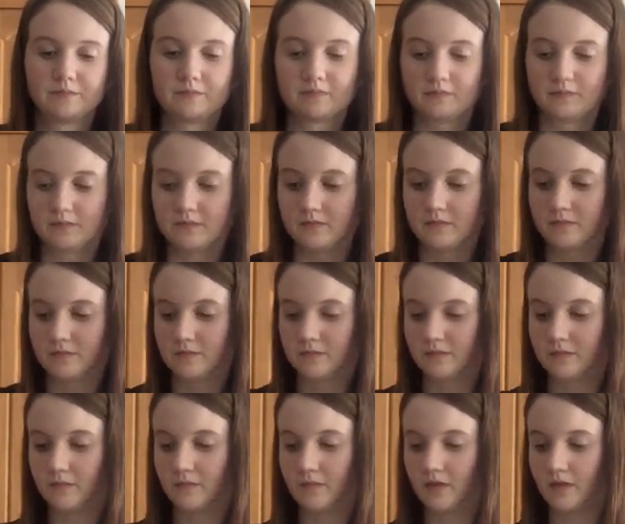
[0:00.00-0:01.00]

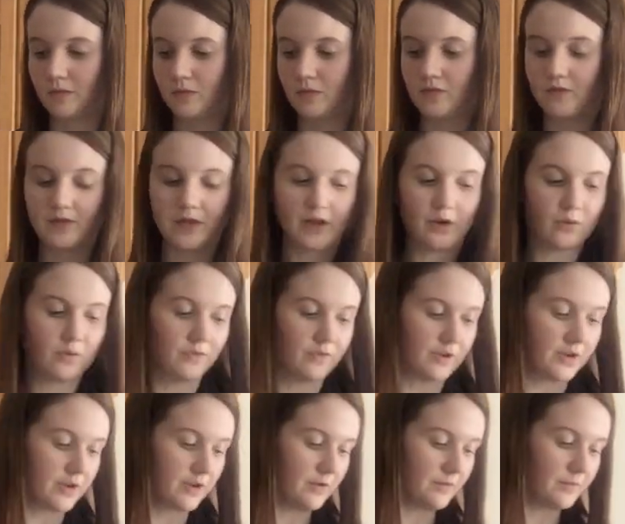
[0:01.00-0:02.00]
Move that over
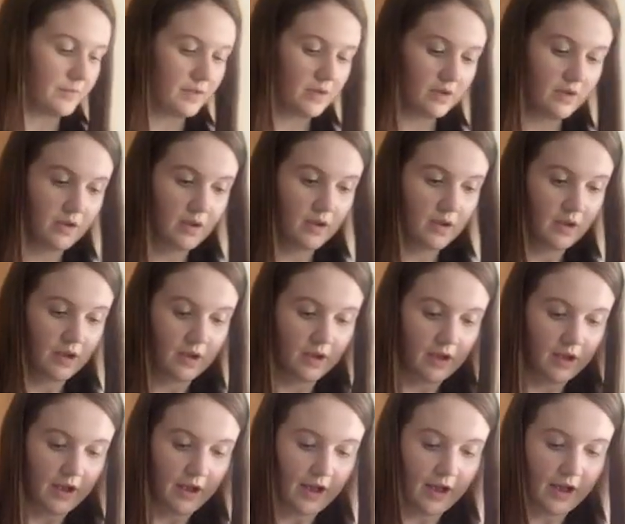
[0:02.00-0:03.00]
here.
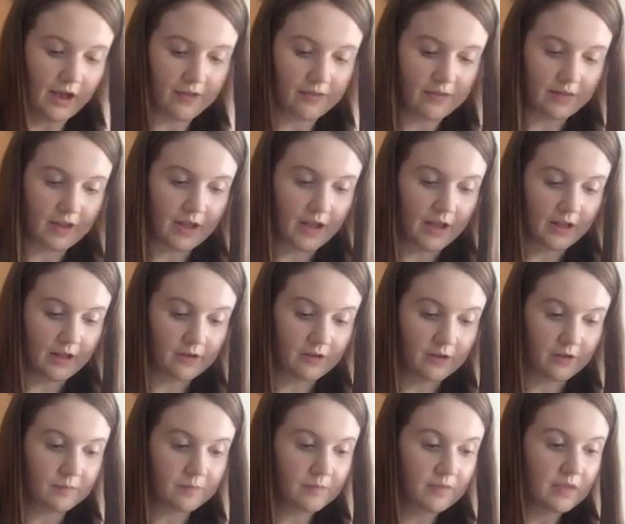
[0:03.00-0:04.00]
And
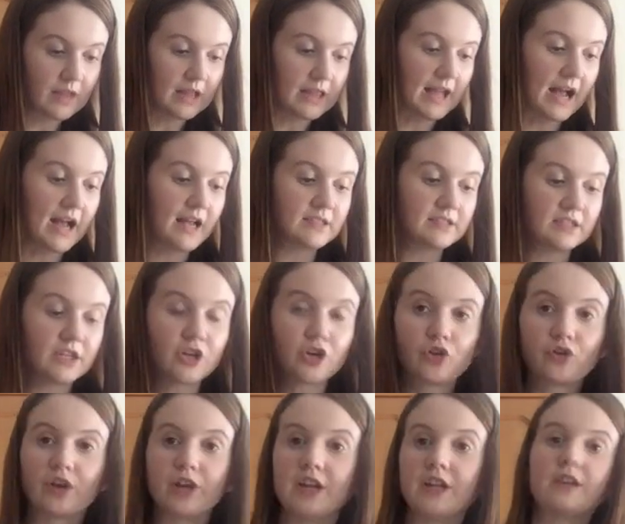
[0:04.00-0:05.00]
then the last
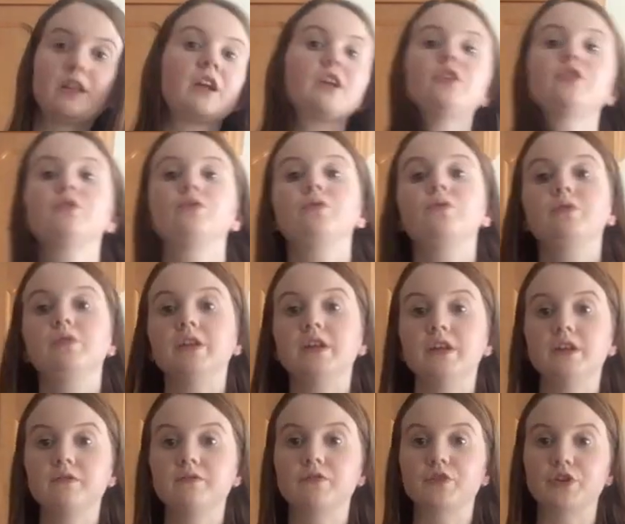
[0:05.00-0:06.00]
ingredient that you
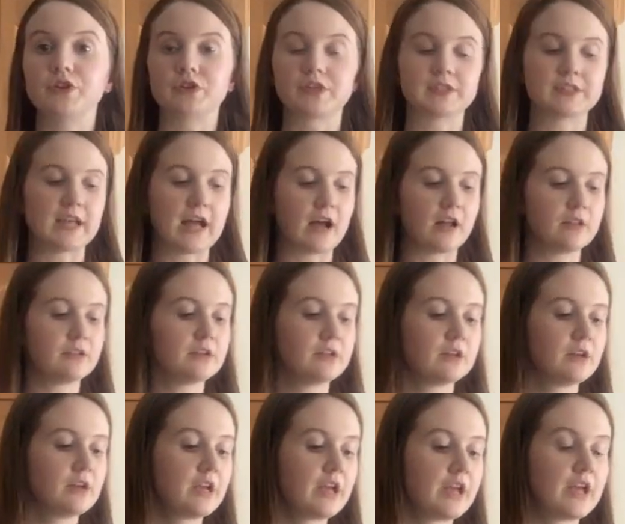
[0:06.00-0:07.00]
need for your salad,
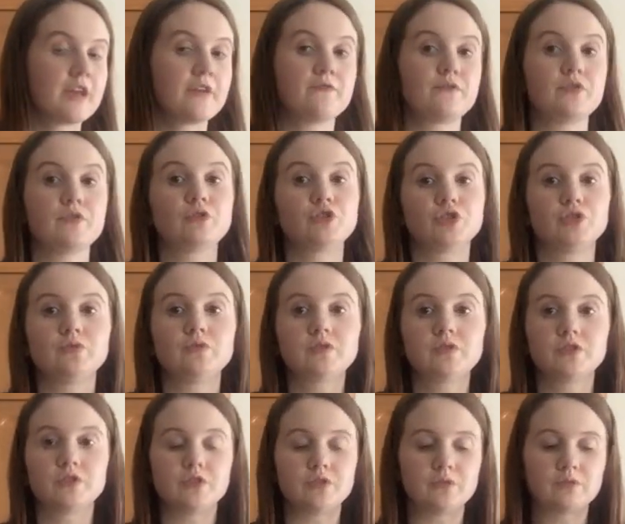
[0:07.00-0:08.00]
if you choose
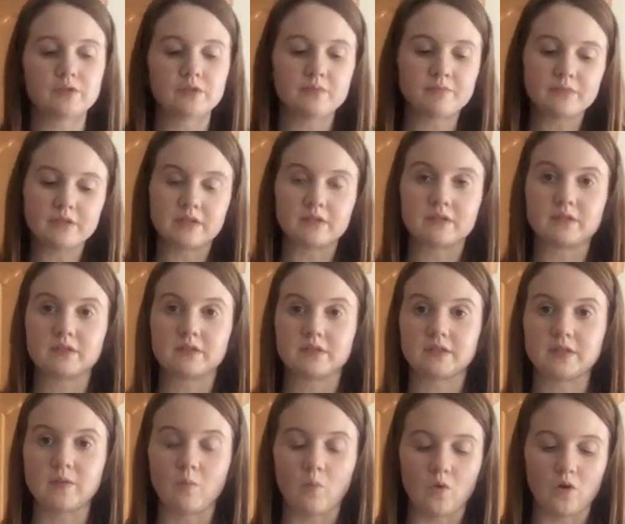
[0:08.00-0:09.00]
to use them, is
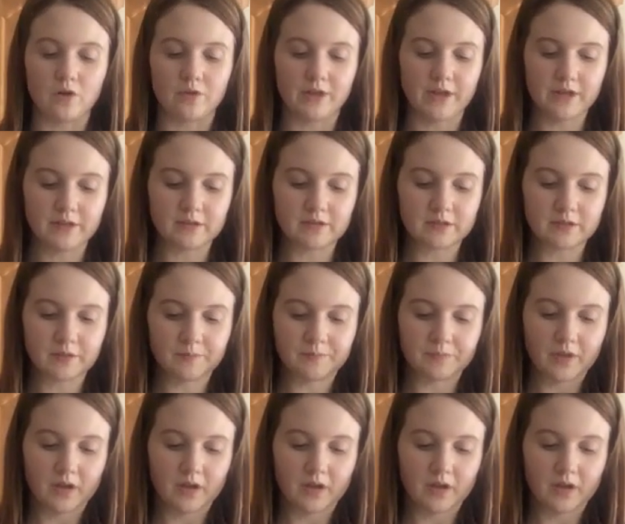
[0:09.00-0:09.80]
some walnuts.